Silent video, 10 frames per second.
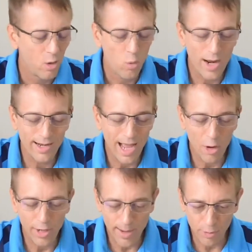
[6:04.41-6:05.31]
Right
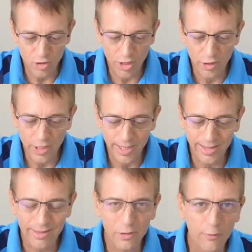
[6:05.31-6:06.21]
now at Amazon, you can
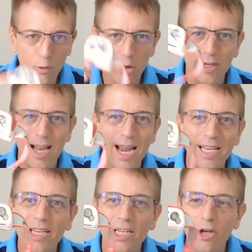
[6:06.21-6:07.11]
get this for
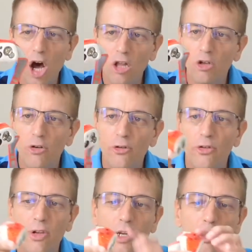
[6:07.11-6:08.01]

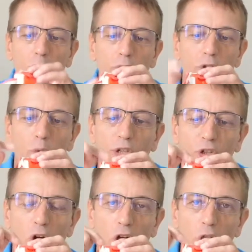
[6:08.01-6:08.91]
$90. Includes the
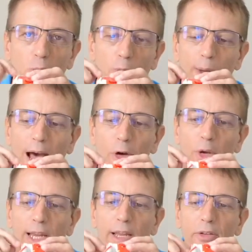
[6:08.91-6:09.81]
rechargeable
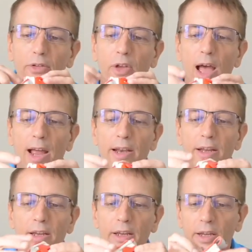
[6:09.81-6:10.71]
battery
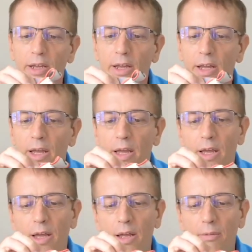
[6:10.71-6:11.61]
inside.
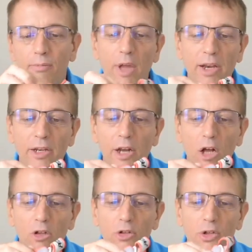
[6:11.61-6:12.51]

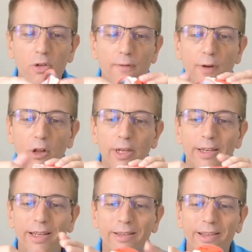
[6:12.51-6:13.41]
$90 is fairly
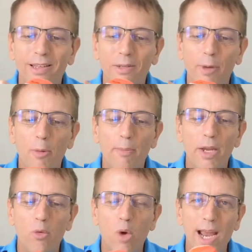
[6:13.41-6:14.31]
decent. It's about
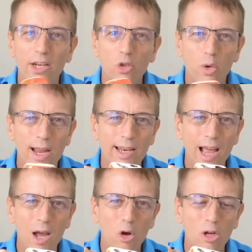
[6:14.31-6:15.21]
mid-range right
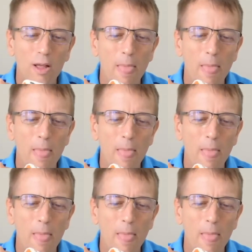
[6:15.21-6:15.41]
now.